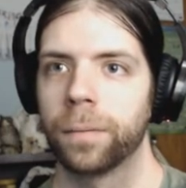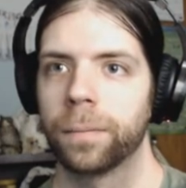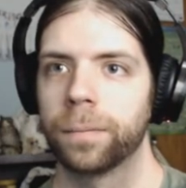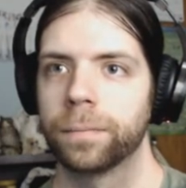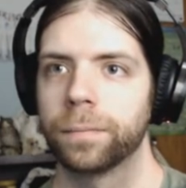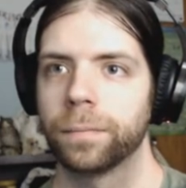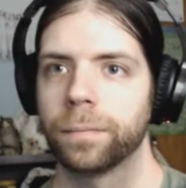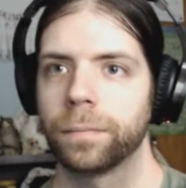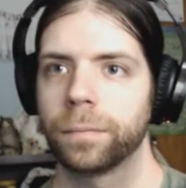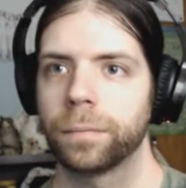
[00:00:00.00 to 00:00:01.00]

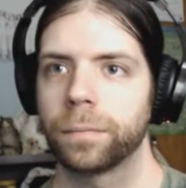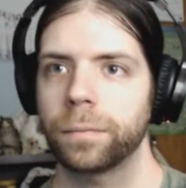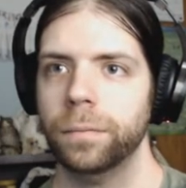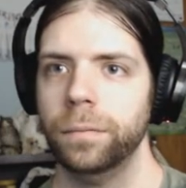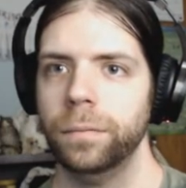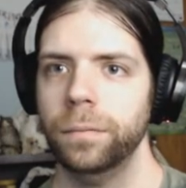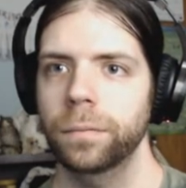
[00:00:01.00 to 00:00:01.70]
(no one is talking)